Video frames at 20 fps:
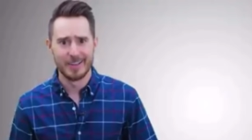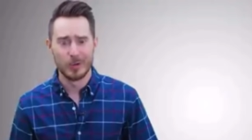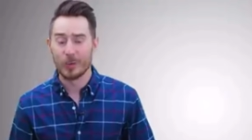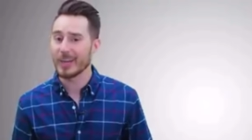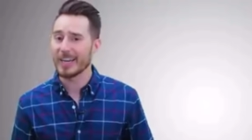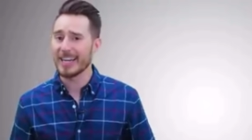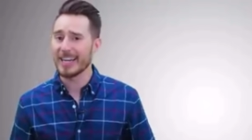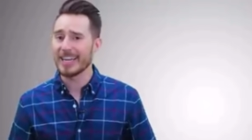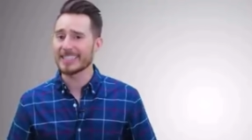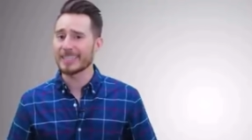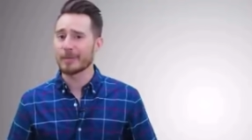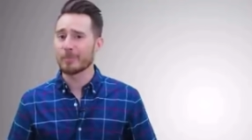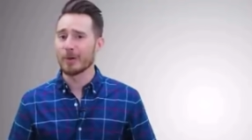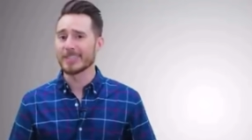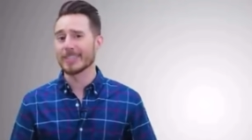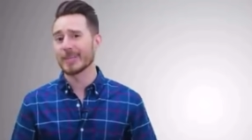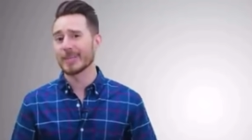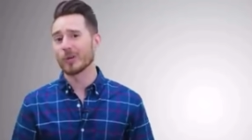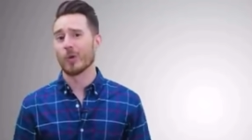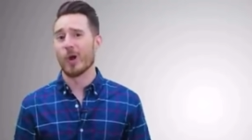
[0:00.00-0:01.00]
With an easy
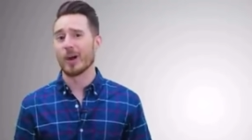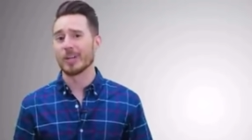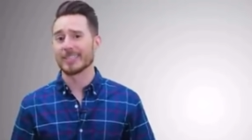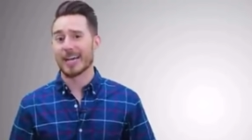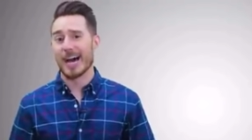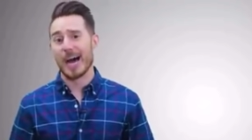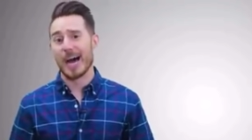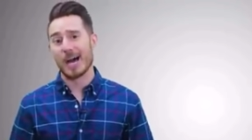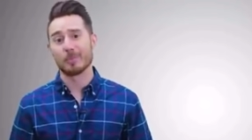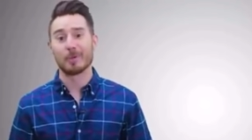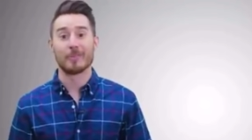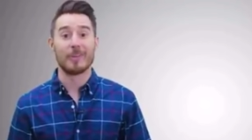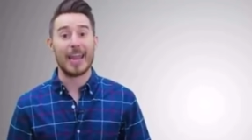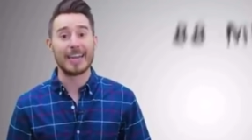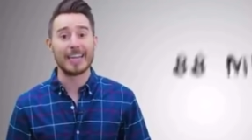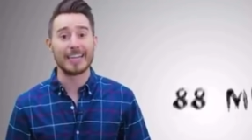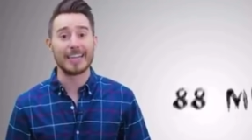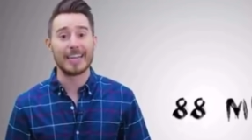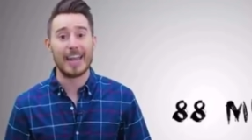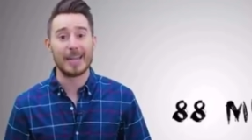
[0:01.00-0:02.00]
breezy runtime of
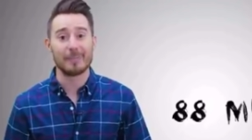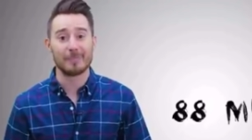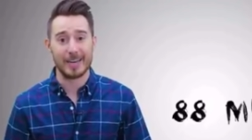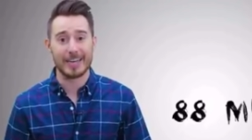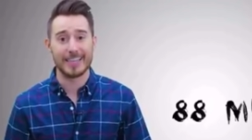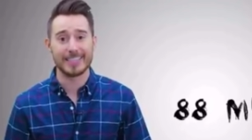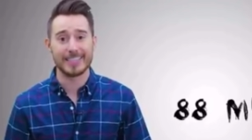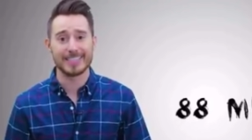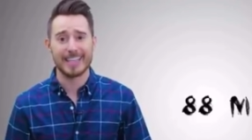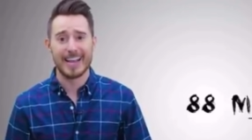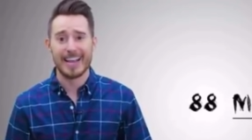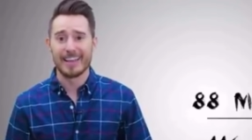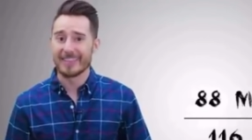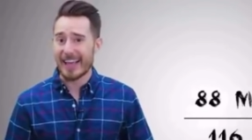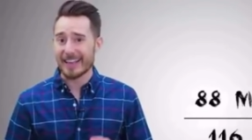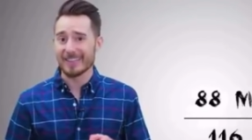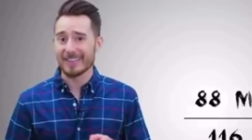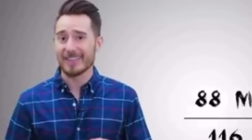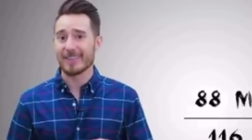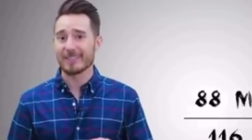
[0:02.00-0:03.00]
88 minutes,
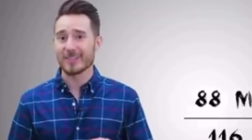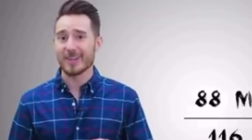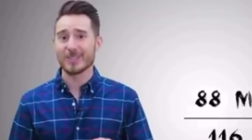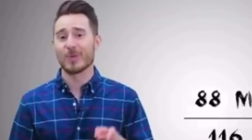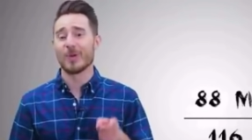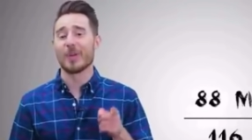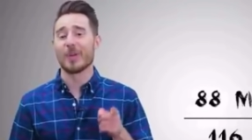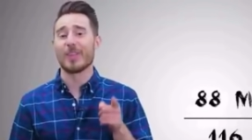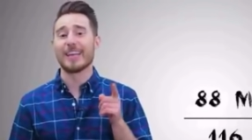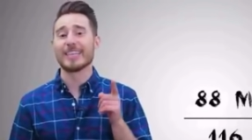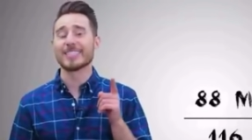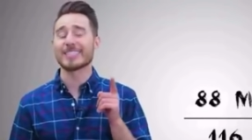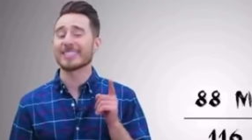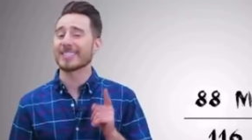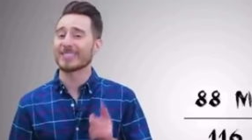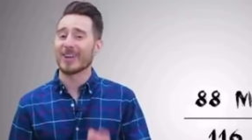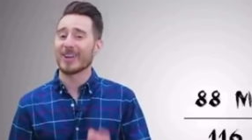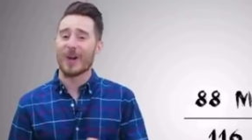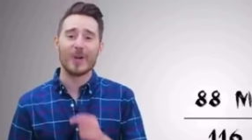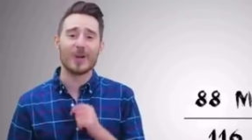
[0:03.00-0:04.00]
that left us with a
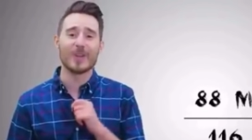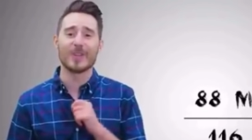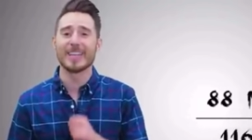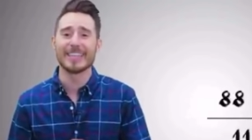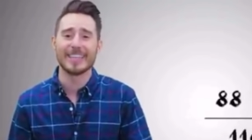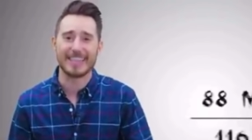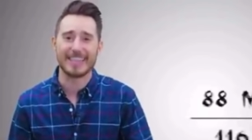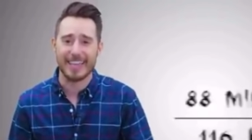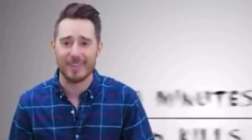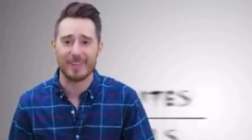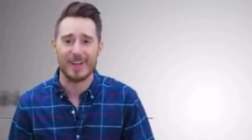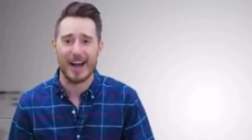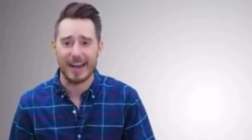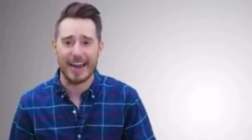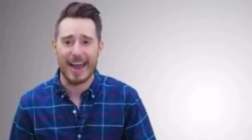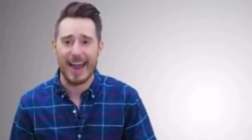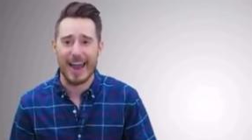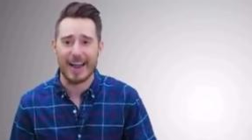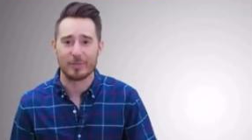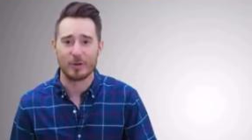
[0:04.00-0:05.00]
startling kill on
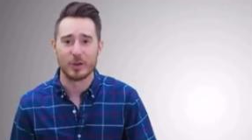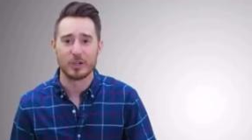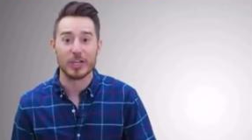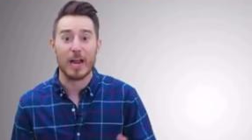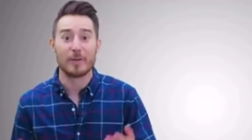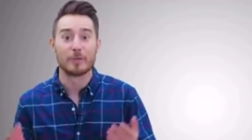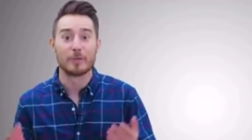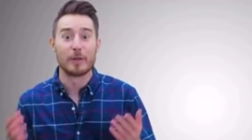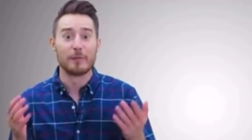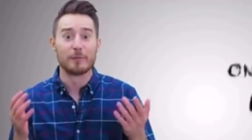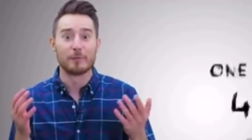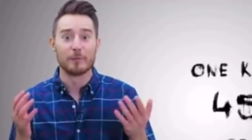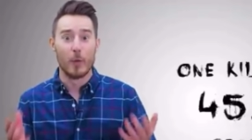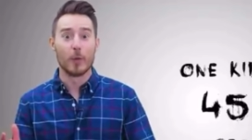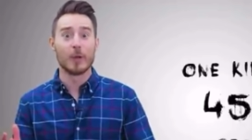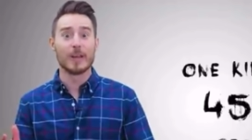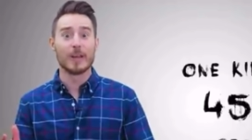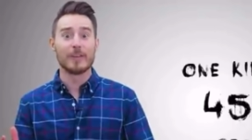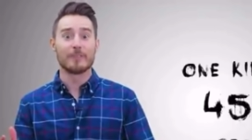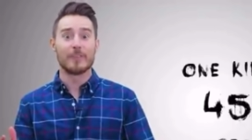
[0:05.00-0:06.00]
average every
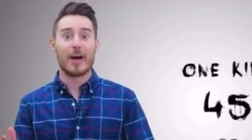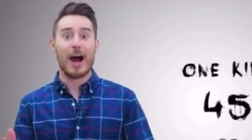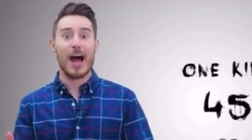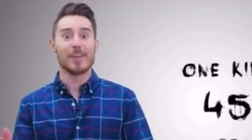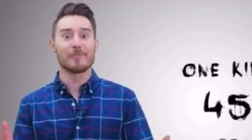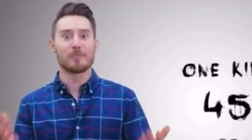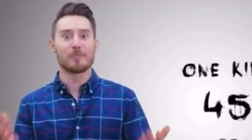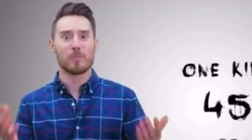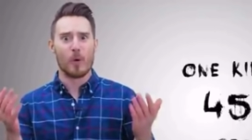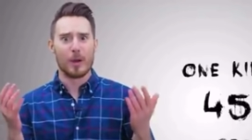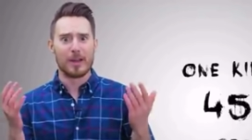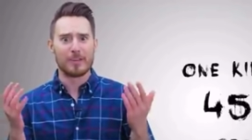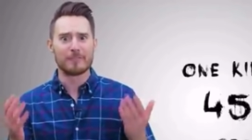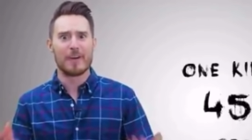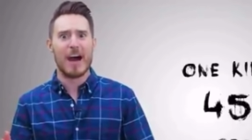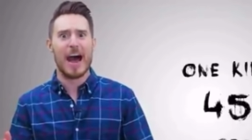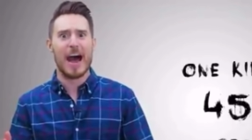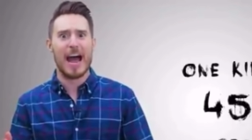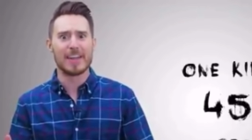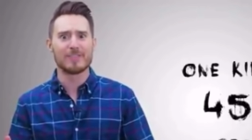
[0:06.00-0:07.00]

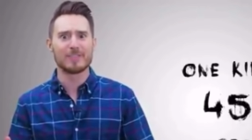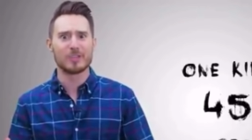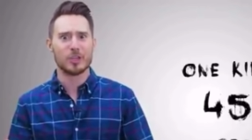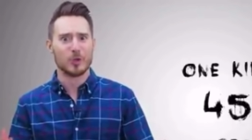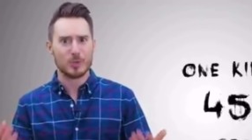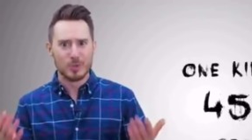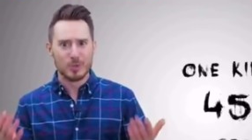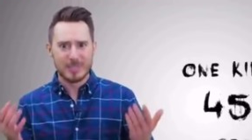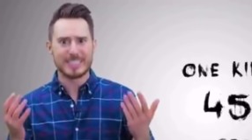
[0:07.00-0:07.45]
45.52